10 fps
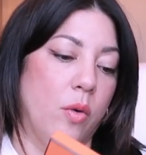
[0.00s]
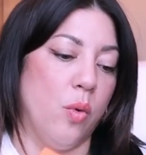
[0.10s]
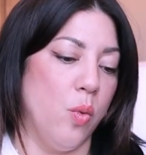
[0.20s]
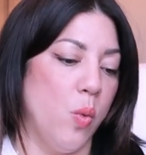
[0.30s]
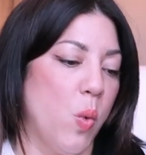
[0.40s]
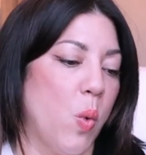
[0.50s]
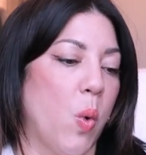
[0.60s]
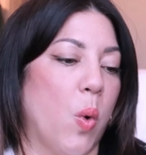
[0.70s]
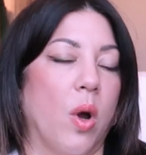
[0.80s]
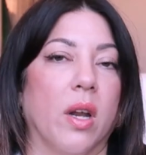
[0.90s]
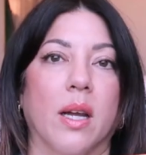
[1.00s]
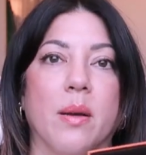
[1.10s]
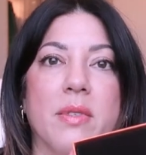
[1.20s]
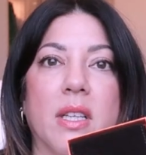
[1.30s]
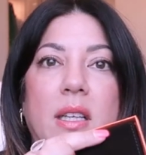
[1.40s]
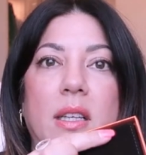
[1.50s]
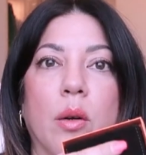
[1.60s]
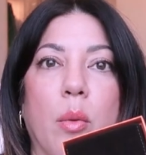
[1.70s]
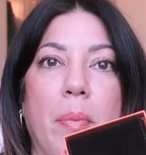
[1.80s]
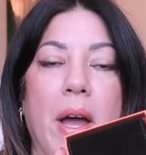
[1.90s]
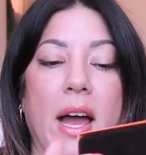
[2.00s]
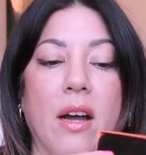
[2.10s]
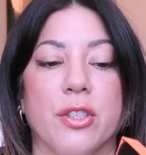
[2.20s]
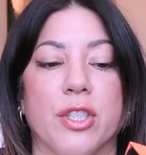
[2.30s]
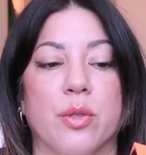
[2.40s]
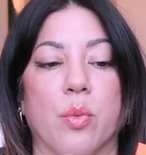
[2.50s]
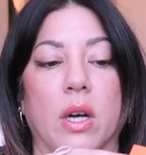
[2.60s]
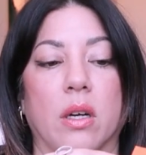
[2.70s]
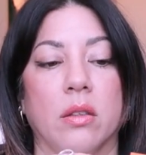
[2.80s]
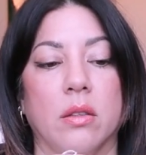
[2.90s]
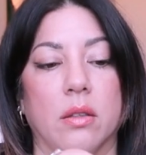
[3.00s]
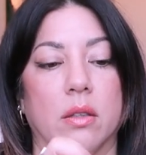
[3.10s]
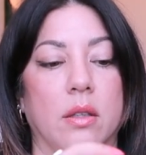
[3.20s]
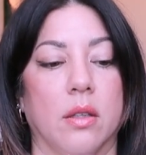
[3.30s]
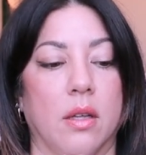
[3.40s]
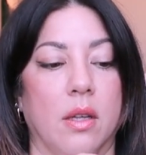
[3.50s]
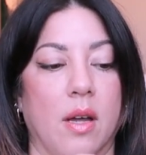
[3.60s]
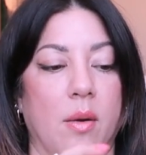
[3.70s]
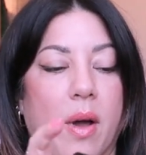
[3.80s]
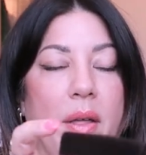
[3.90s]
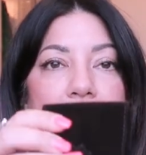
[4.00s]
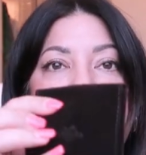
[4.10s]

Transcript: ooh, it comes in a little pouch as well. Well,